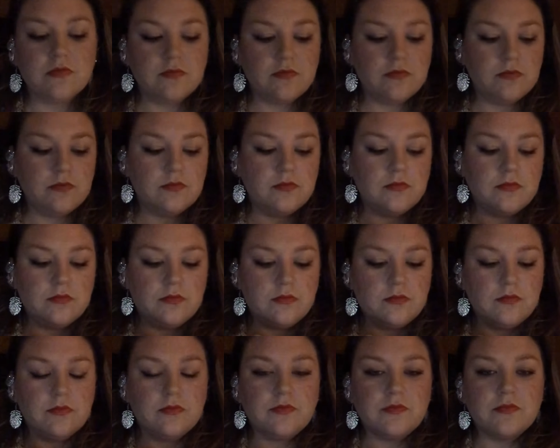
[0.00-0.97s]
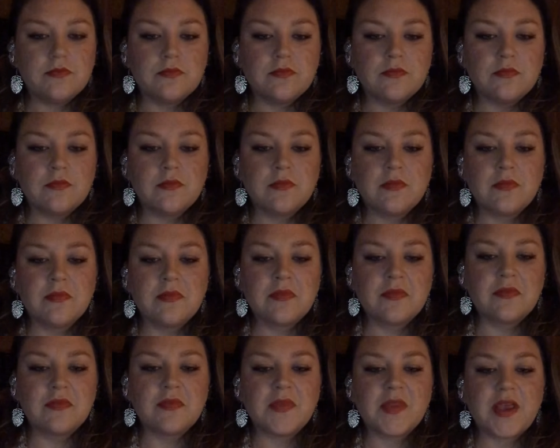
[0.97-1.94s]

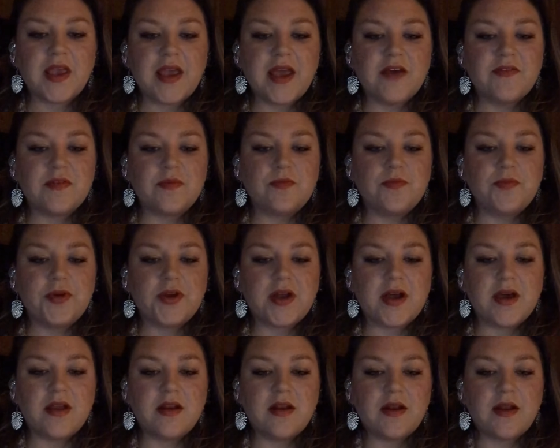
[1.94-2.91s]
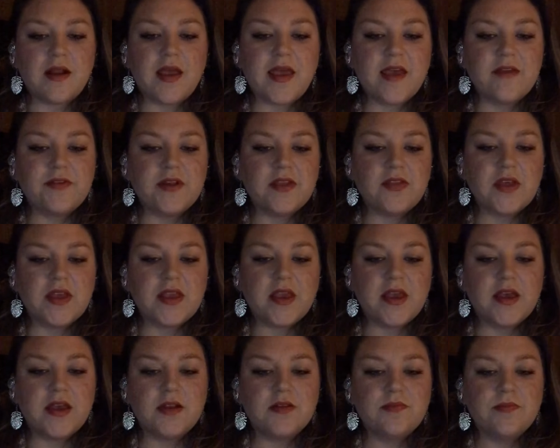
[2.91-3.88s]
I haven't put on everything
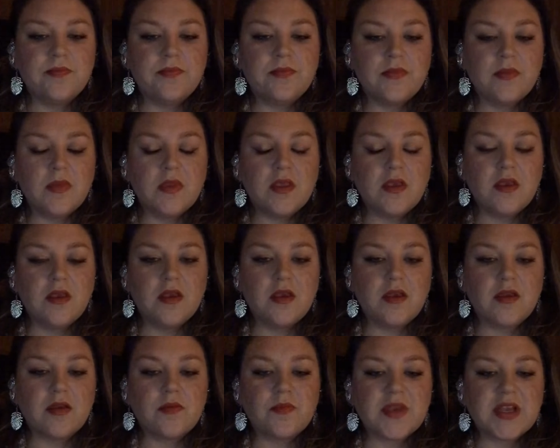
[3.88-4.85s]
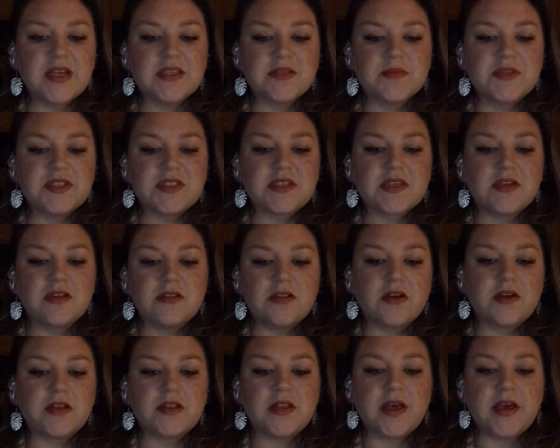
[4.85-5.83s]
yet because I'm just gonna
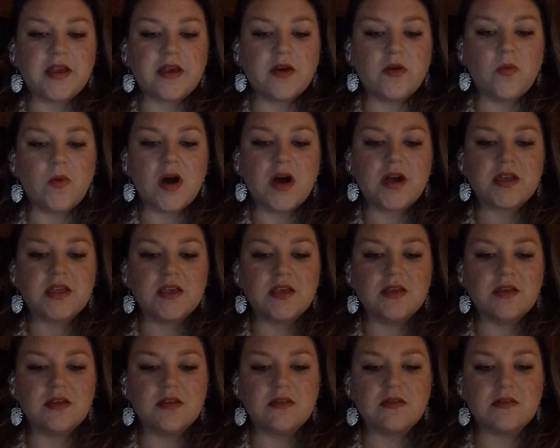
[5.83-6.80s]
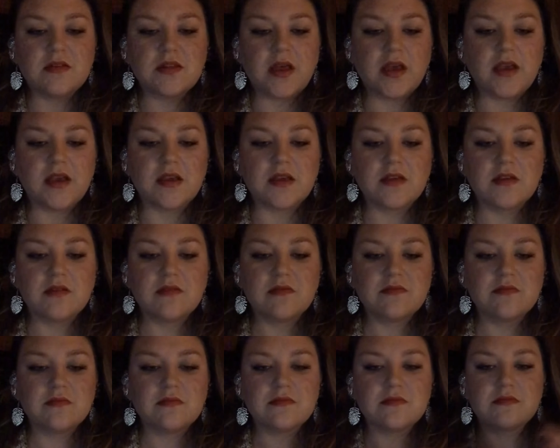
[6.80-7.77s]
look like a walking, like,
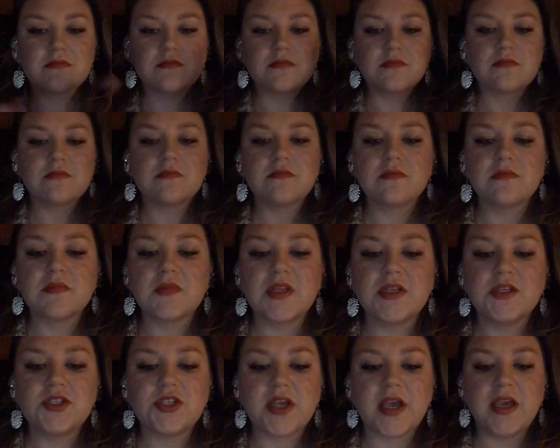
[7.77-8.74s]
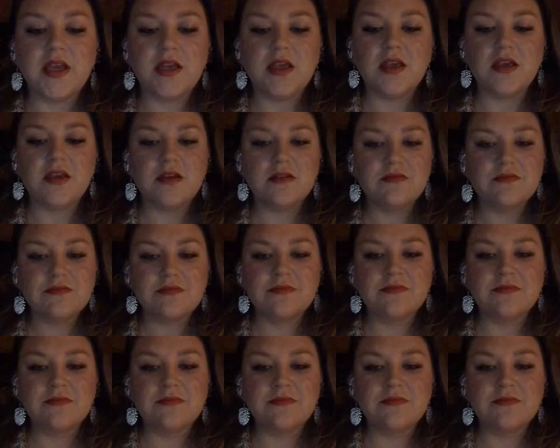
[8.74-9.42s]
shiny